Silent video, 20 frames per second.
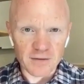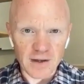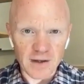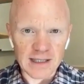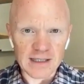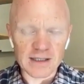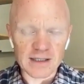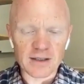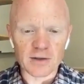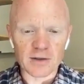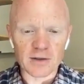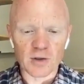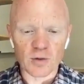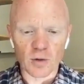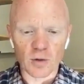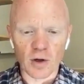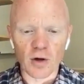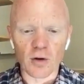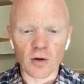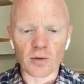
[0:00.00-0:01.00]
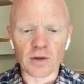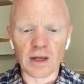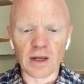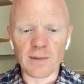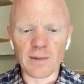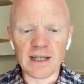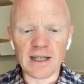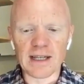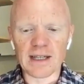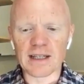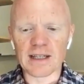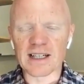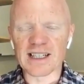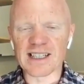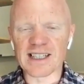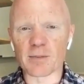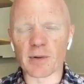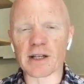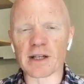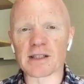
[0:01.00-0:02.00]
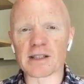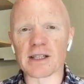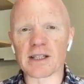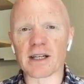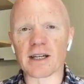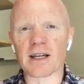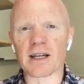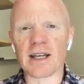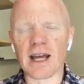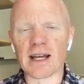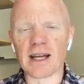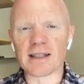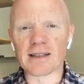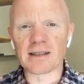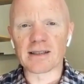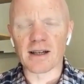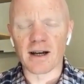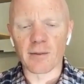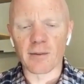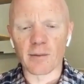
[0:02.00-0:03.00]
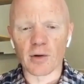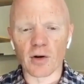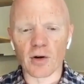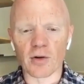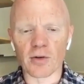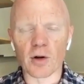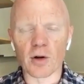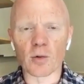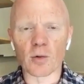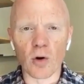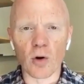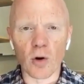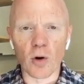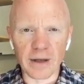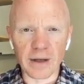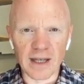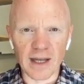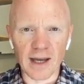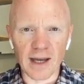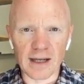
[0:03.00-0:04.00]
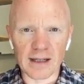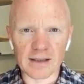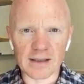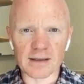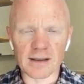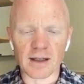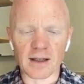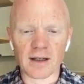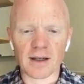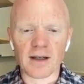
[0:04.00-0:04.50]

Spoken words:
fat cells grow, they begin expressing an enzyme called aromatase.